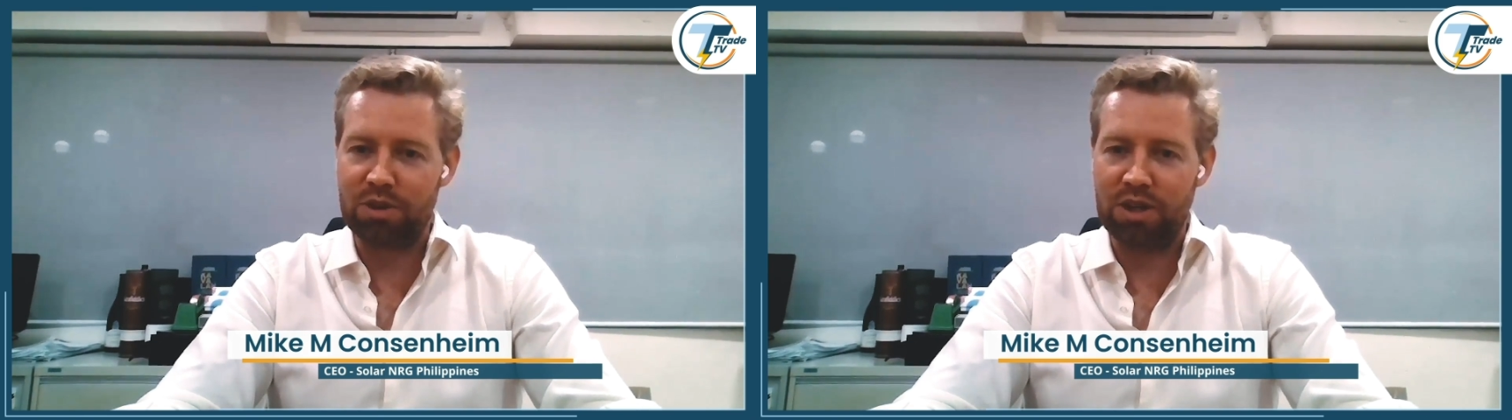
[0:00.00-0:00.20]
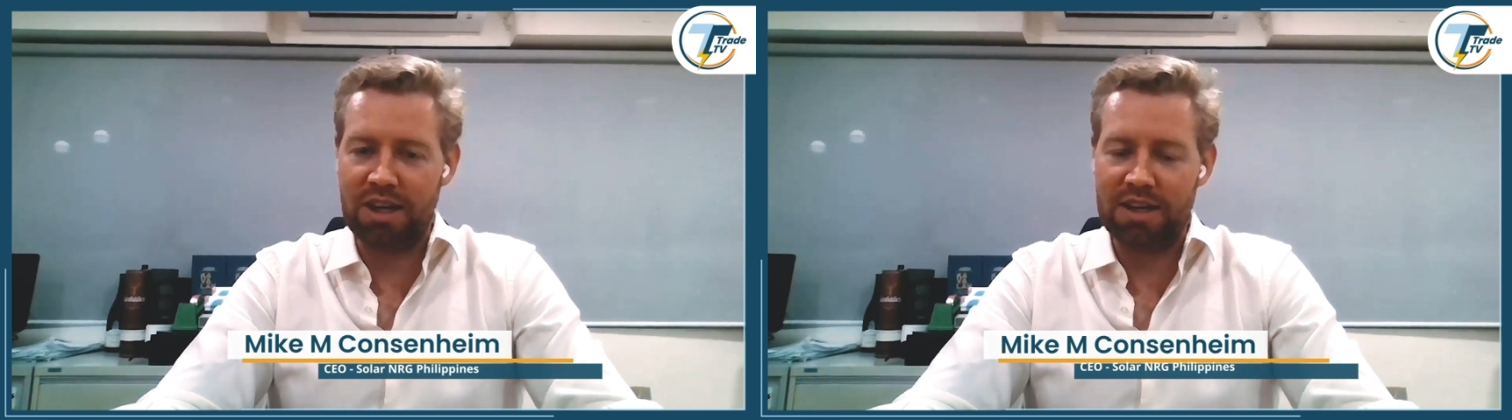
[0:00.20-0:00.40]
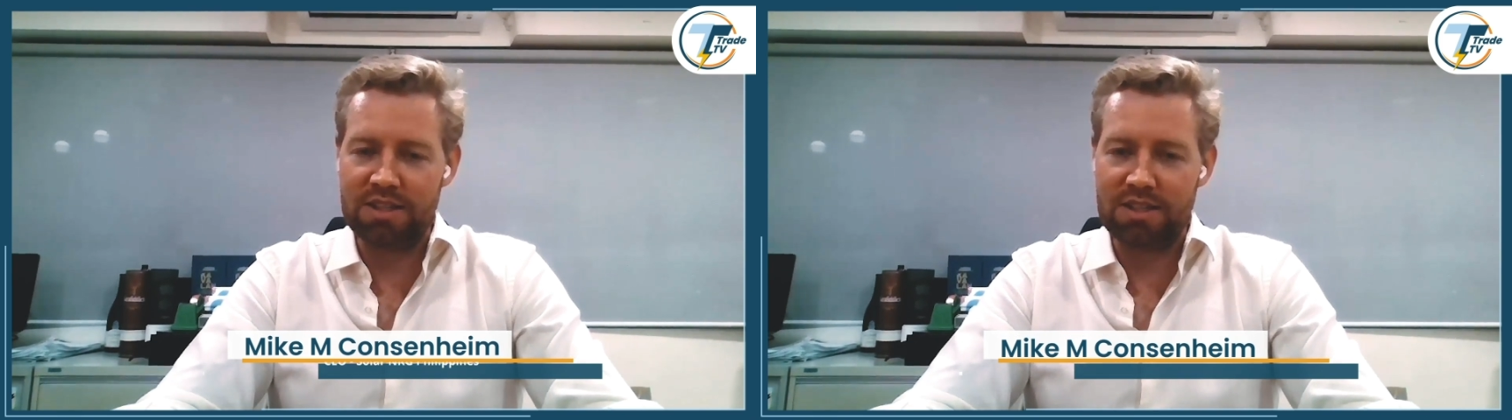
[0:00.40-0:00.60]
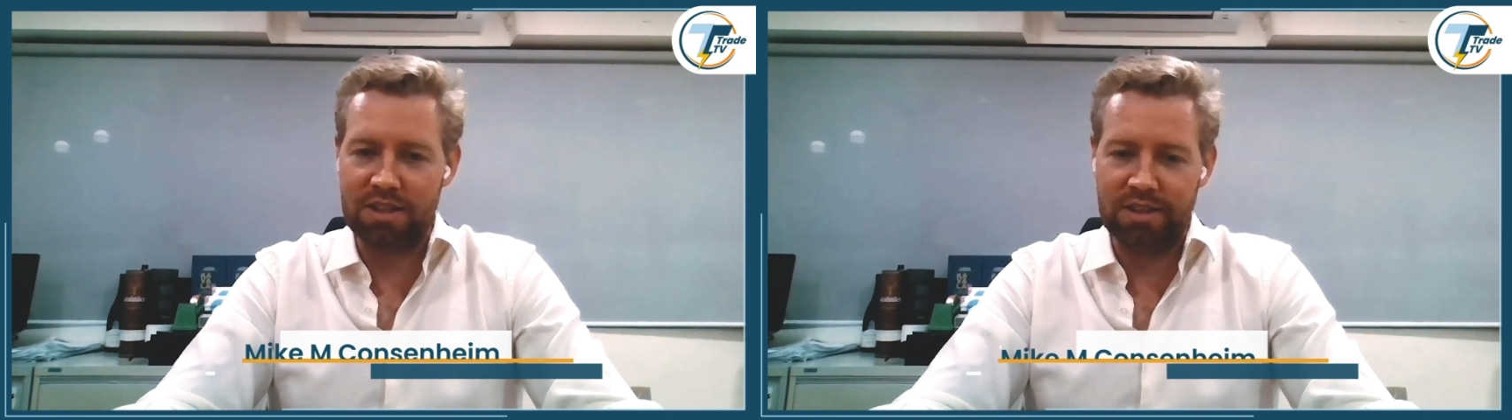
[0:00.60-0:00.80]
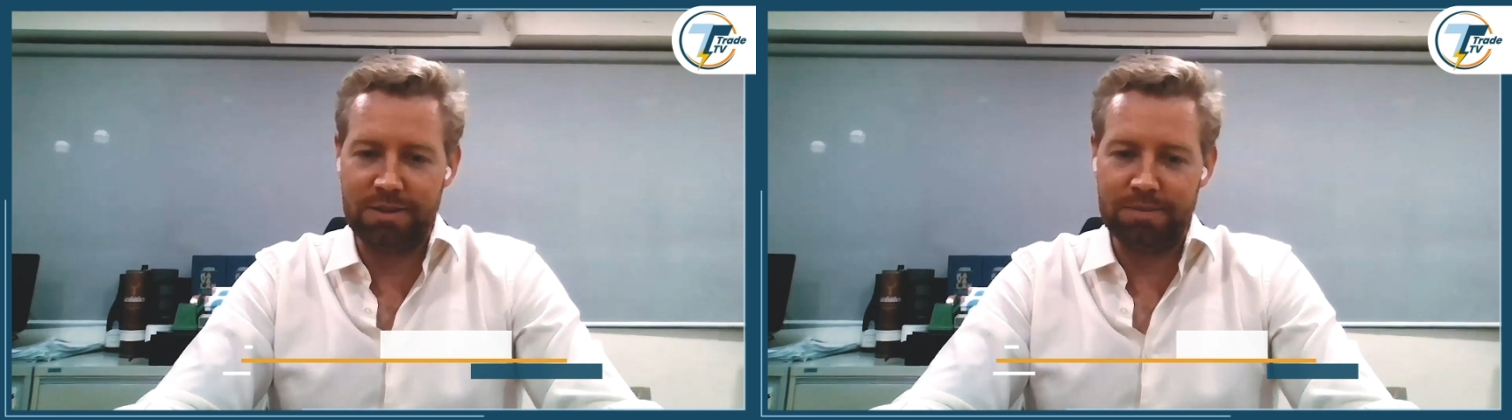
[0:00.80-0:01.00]
for the last
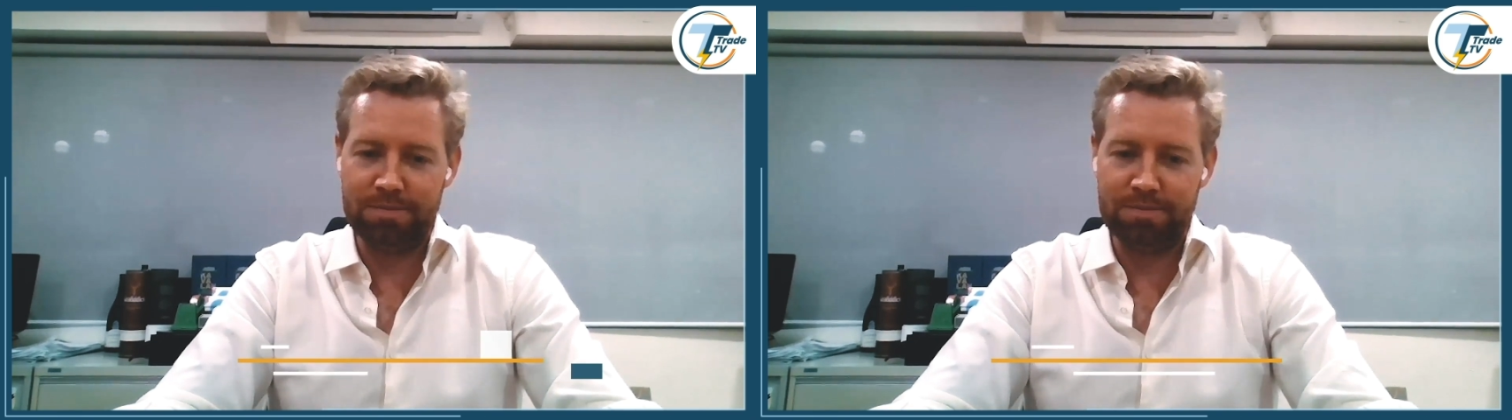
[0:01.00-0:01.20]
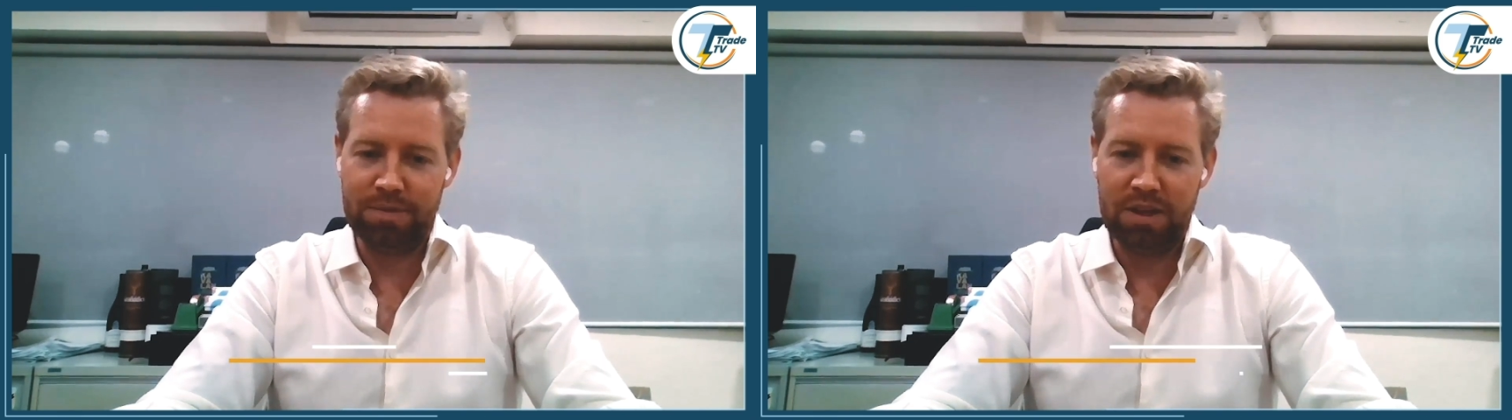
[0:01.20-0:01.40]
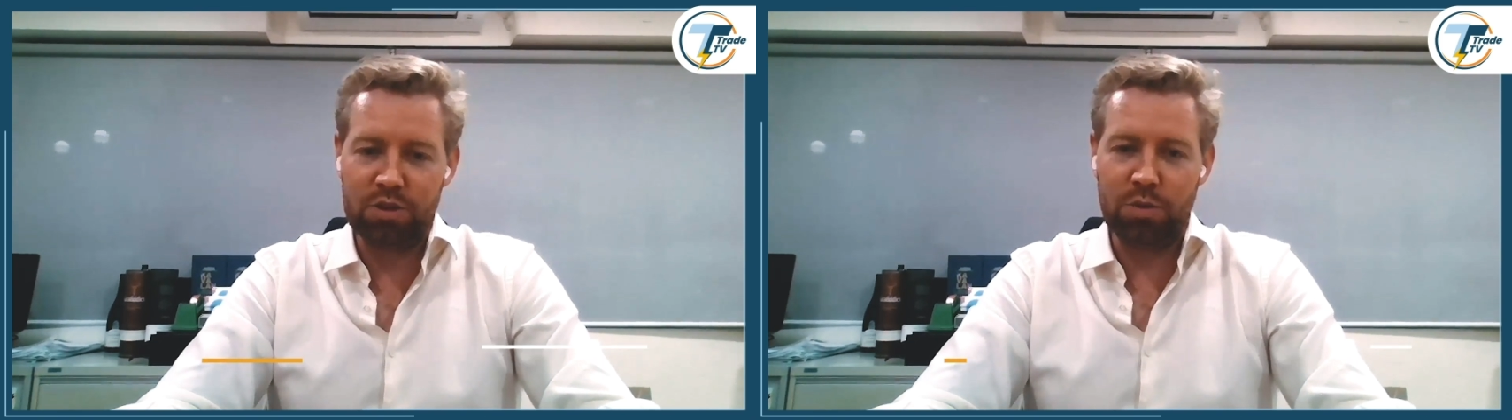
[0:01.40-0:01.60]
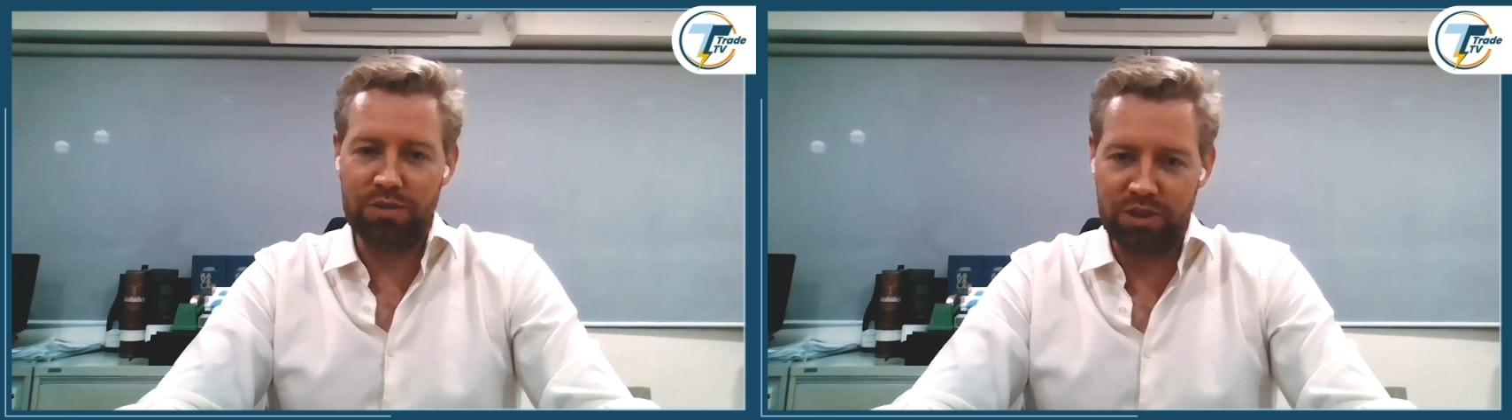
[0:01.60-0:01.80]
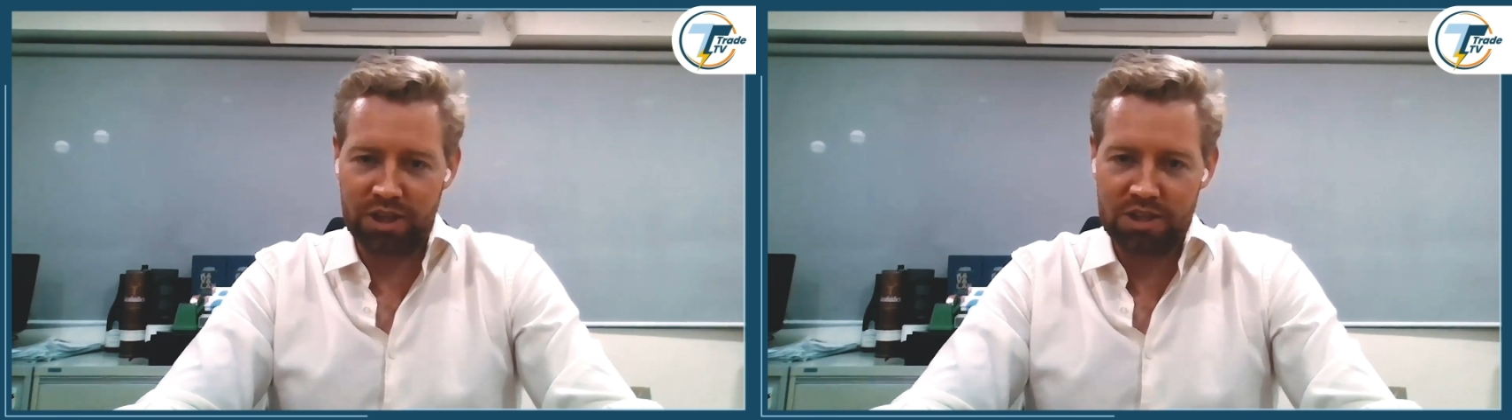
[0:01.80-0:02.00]

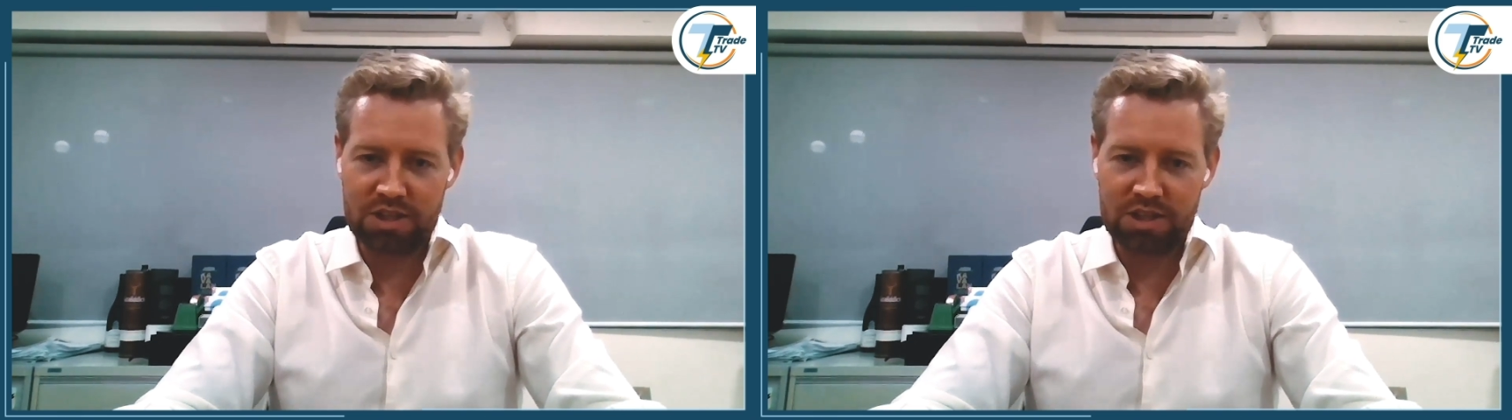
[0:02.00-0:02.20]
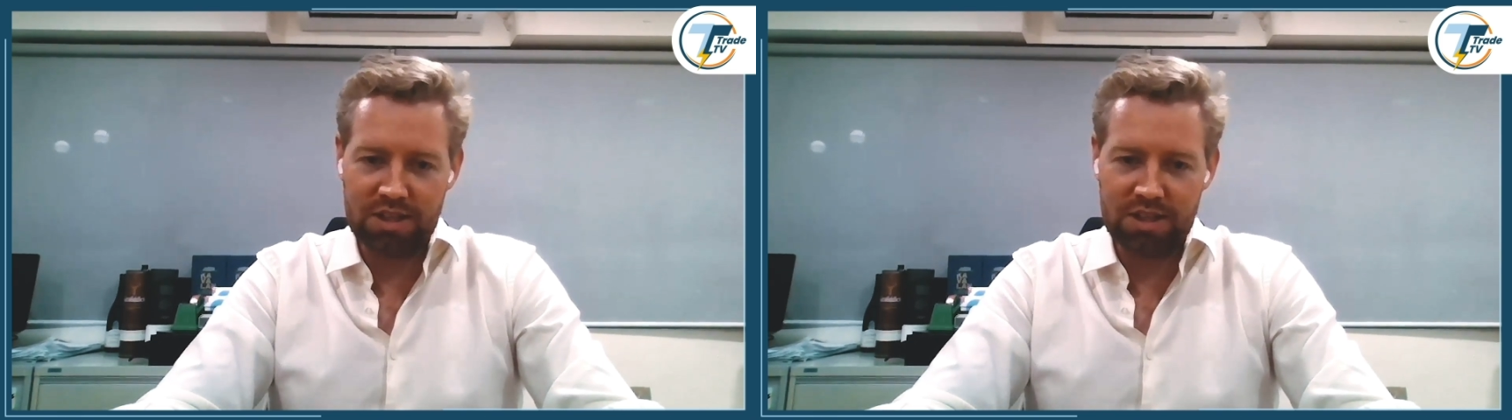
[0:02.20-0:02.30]
12 years.